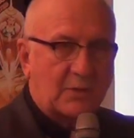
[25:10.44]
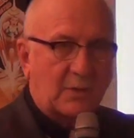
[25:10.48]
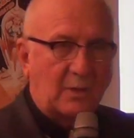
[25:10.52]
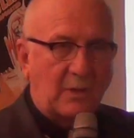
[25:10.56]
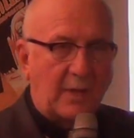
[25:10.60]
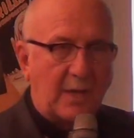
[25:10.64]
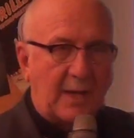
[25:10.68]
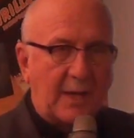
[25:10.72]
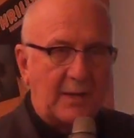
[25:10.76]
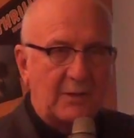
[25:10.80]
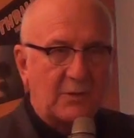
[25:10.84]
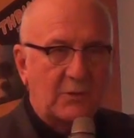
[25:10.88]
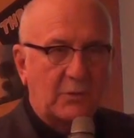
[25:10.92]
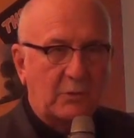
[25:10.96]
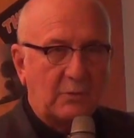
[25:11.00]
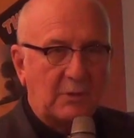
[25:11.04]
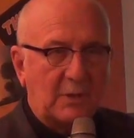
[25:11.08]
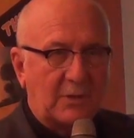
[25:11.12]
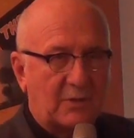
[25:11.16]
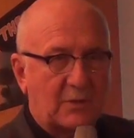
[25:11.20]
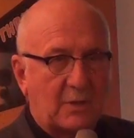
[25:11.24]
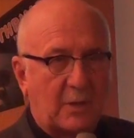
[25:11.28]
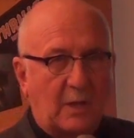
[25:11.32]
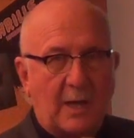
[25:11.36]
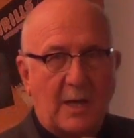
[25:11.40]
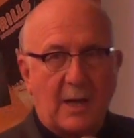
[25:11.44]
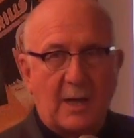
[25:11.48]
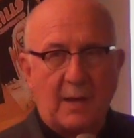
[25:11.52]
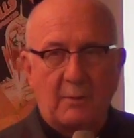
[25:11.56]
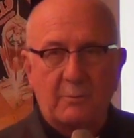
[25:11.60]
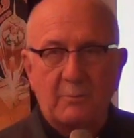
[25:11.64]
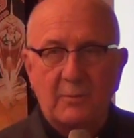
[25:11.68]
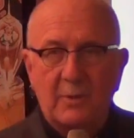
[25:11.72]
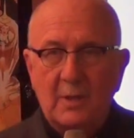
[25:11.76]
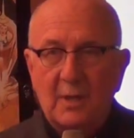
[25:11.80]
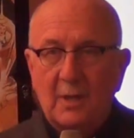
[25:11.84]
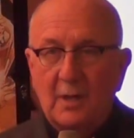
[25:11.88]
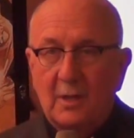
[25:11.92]
the line to
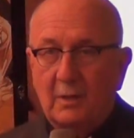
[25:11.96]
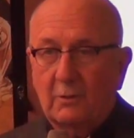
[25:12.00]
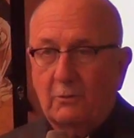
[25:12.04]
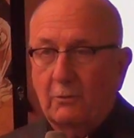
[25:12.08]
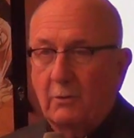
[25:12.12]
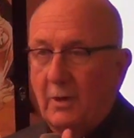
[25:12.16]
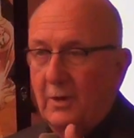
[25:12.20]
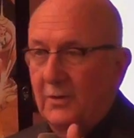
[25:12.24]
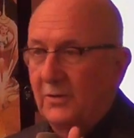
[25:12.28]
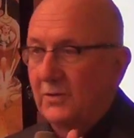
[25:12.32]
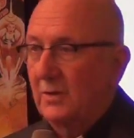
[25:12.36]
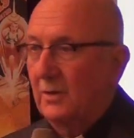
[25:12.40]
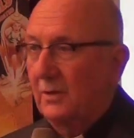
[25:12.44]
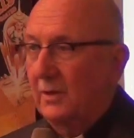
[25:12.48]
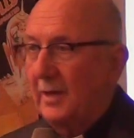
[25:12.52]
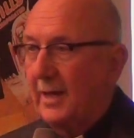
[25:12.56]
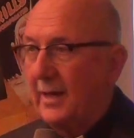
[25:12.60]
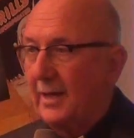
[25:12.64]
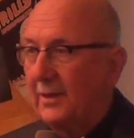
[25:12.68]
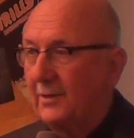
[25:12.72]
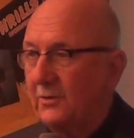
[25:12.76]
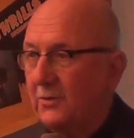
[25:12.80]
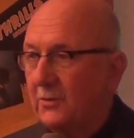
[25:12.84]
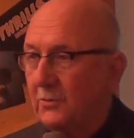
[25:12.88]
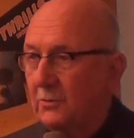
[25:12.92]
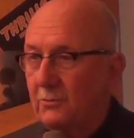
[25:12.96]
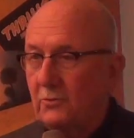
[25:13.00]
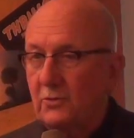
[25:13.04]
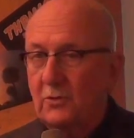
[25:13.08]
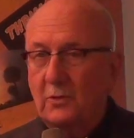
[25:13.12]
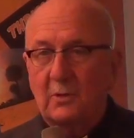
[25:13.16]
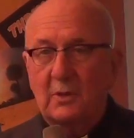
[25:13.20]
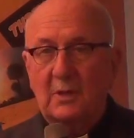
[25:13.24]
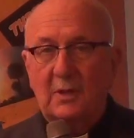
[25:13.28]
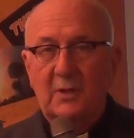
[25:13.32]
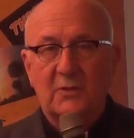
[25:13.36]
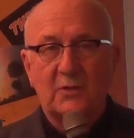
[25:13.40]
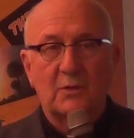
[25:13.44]
Islam, across the line to
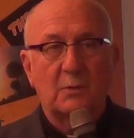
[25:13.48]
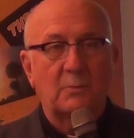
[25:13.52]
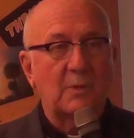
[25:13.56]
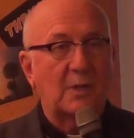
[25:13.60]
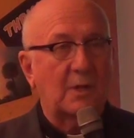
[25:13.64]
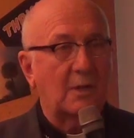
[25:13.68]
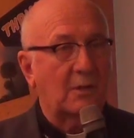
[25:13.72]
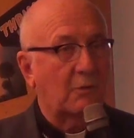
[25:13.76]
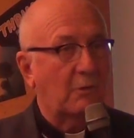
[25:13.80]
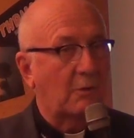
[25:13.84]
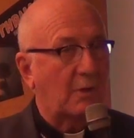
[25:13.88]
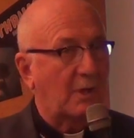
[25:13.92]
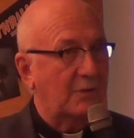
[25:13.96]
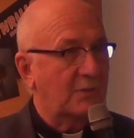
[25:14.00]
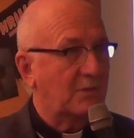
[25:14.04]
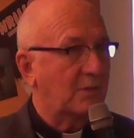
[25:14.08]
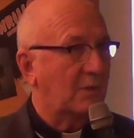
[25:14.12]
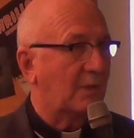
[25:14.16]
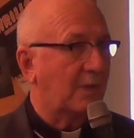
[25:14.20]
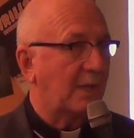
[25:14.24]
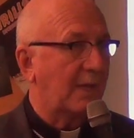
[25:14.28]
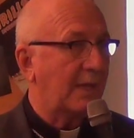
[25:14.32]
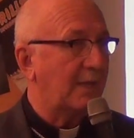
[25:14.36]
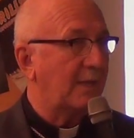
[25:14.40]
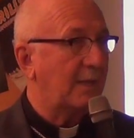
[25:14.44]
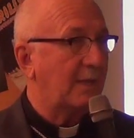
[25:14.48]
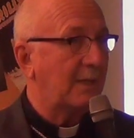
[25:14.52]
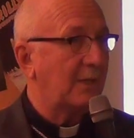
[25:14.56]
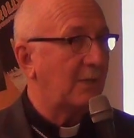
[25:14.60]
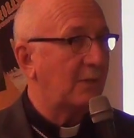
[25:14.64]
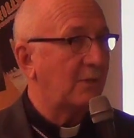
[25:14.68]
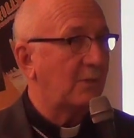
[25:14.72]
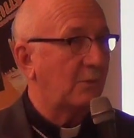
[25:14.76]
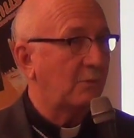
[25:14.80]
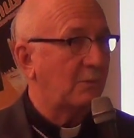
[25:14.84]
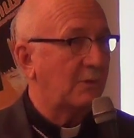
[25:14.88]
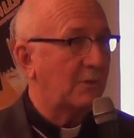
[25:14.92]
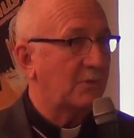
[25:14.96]
Judaism, and across the line to
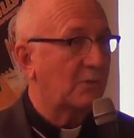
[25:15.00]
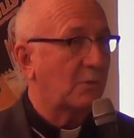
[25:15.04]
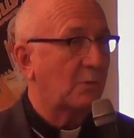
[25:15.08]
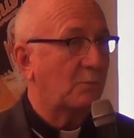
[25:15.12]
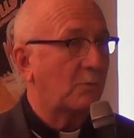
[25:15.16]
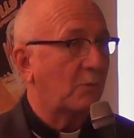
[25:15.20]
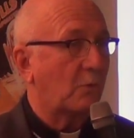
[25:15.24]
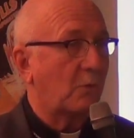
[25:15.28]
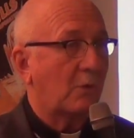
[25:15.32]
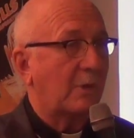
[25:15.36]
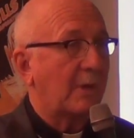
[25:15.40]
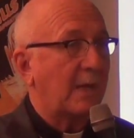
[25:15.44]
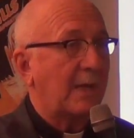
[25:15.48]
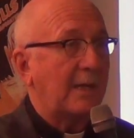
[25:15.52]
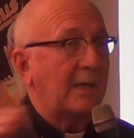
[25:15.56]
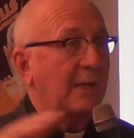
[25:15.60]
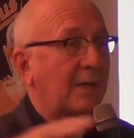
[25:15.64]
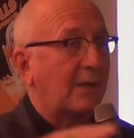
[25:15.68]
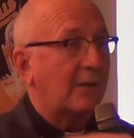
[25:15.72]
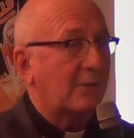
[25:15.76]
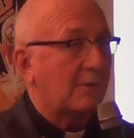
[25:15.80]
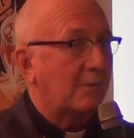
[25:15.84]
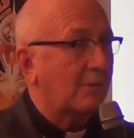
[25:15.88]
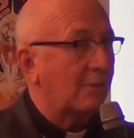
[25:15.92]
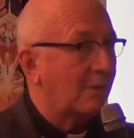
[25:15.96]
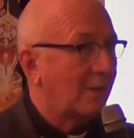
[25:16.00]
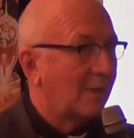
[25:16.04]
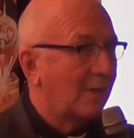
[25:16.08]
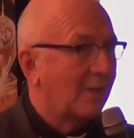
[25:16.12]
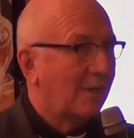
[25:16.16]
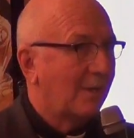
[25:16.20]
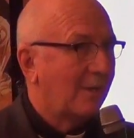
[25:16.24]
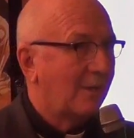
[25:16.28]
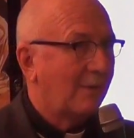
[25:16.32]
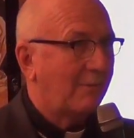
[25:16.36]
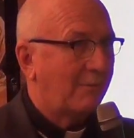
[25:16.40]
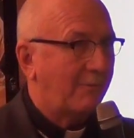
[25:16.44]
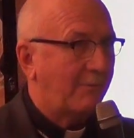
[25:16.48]
Hinduism or any other
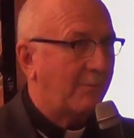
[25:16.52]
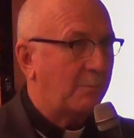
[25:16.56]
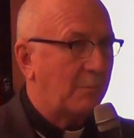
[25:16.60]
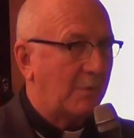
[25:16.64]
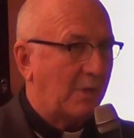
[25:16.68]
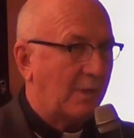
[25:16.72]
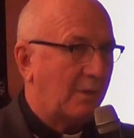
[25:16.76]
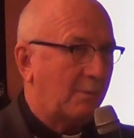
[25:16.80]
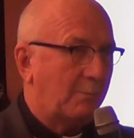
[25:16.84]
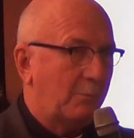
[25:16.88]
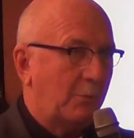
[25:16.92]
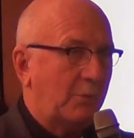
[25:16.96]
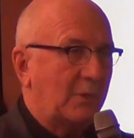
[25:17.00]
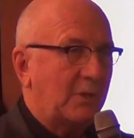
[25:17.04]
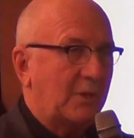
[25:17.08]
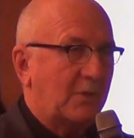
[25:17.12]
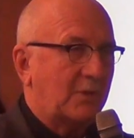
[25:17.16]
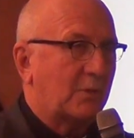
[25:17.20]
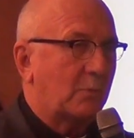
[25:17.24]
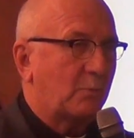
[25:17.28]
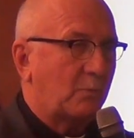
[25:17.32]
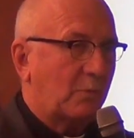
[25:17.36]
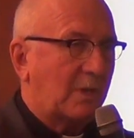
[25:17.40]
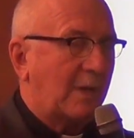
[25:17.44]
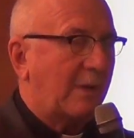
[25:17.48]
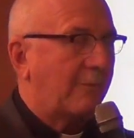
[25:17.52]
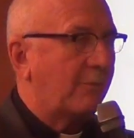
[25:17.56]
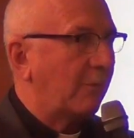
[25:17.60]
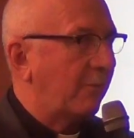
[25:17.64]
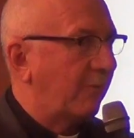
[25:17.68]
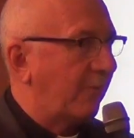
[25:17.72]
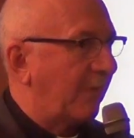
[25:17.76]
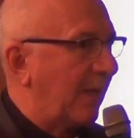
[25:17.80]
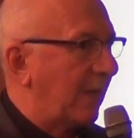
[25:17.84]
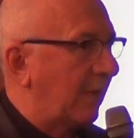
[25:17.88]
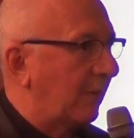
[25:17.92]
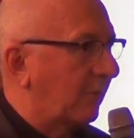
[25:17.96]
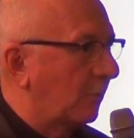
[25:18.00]
Buddhism, whatever
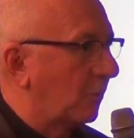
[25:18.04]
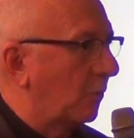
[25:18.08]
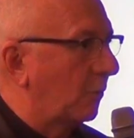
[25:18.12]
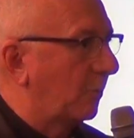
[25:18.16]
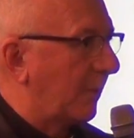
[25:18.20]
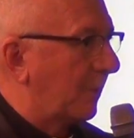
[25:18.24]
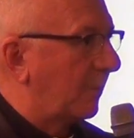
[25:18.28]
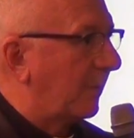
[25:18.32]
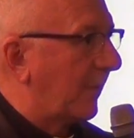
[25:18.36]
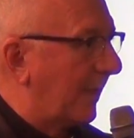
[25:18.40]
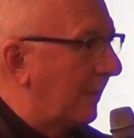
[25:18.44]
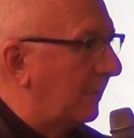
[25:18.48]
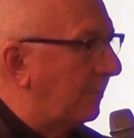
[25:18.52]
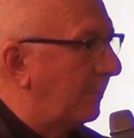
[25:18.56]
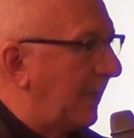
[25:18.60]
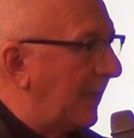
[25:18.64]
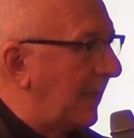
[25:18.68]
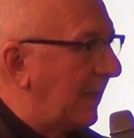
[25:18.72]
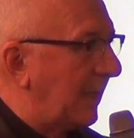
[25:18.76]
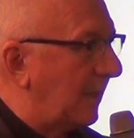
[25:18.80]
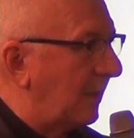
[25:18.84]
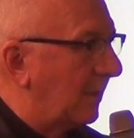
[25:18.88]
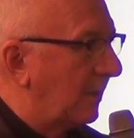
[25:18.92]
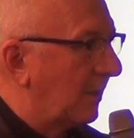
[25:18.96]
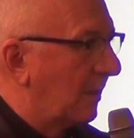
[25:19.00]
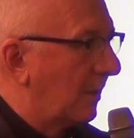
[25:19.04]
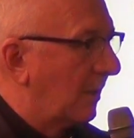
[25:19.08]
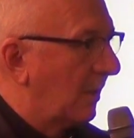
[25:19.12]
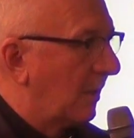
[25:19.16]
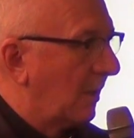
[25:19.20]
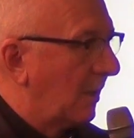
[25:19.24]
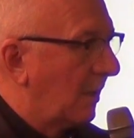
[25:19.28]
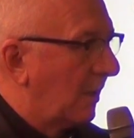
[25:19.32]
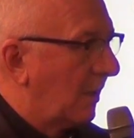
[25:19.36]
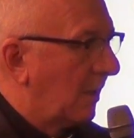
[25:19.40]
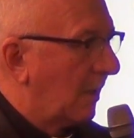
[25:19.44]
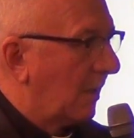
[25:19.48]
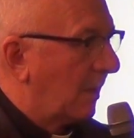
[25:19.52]
faith group it might be.
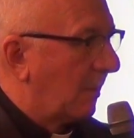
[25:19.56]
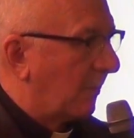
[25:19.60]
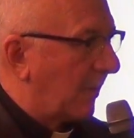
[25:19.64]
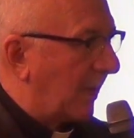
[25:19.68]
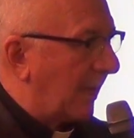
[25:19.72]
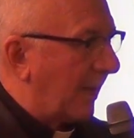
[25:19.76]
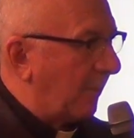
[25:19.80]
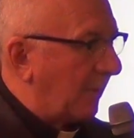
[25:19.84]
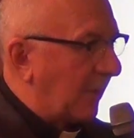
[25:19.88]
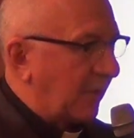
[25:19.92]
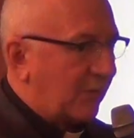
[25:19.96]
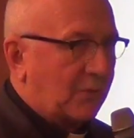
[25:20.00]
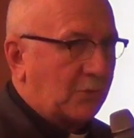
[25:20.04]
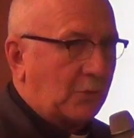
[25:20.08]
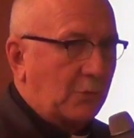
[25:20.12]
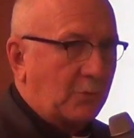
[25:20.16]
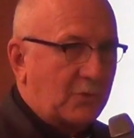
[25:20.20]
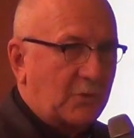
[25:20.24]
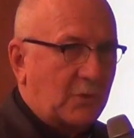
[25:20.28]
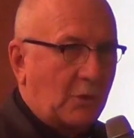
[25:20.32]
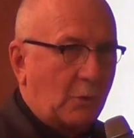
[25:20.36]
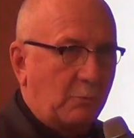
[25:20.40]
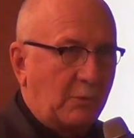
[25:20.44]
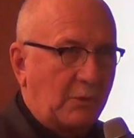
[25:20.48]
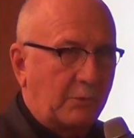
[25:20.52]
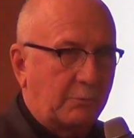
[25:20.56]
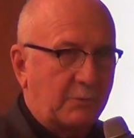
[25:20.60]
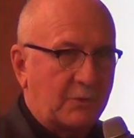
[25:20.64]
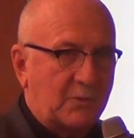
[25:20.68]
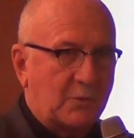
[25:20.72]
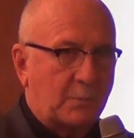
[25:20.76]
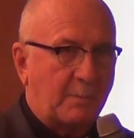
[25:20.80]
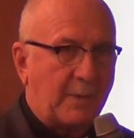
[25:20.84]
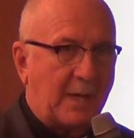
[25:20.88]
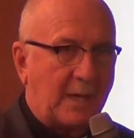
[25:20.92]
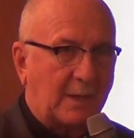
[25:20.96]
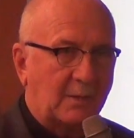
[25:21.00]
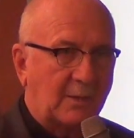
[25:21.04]
But I must do so with
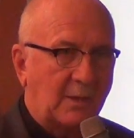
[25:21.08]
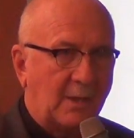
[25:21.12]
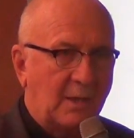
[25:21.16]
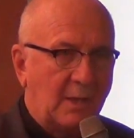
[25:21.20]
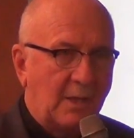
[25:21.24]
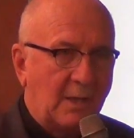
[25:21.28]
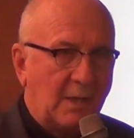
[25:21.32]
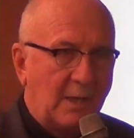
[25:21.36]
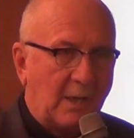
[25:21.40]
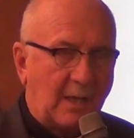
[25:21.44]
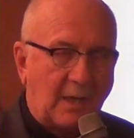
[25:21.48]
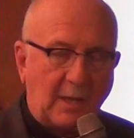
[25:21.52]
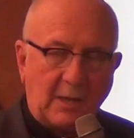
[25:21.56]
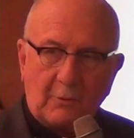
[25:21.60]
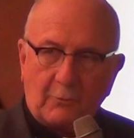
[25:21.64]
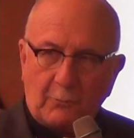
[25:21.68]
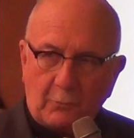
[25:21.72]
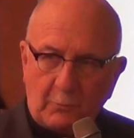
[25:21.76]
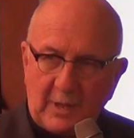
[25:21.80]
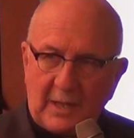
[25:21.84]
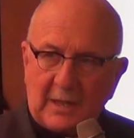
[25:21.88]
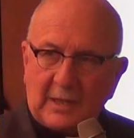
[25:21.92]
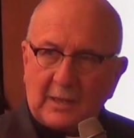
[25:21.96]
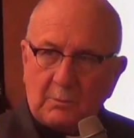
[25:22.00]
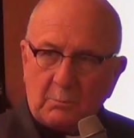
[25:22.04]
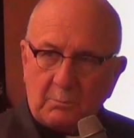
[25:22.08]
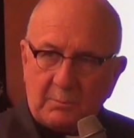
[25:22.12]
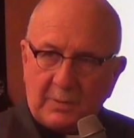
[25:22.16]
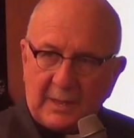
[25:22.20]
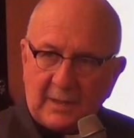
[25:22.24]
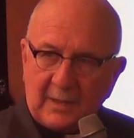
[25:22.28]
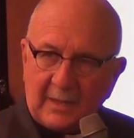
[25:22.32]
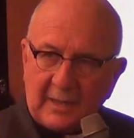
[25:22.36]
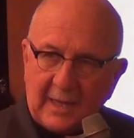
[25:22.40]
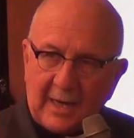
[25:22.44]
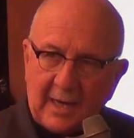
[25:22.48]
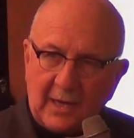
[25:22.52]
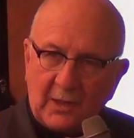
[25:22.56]
respect. And if we can
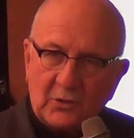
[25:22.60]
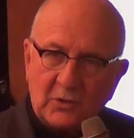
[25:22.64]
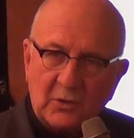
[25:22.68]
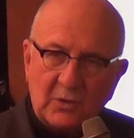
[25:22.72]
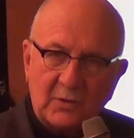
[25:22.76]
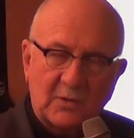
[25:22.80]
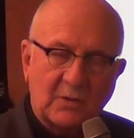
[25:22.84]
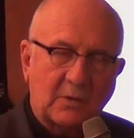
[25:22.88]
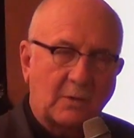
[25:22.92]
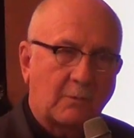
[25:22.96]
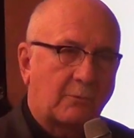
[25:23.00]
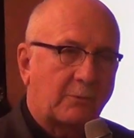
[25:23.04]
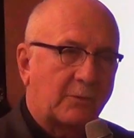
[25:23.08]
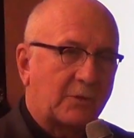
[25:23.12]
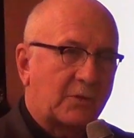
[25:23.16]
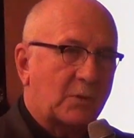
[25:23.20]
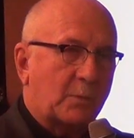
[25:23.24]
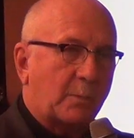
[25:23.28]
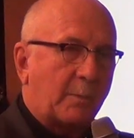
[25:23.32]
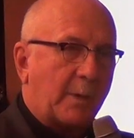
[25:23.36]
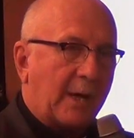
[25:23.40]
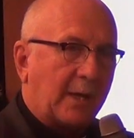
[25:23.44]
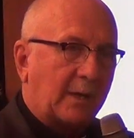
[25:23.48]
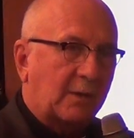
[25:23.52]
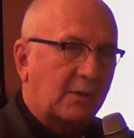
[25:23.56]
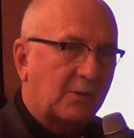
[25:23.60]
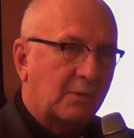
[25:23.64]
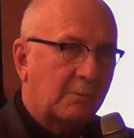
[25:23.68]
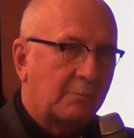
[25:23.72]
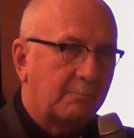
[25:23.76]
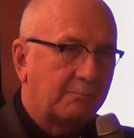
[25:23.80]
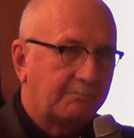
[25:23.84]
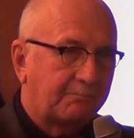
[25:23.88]
be the agents of respect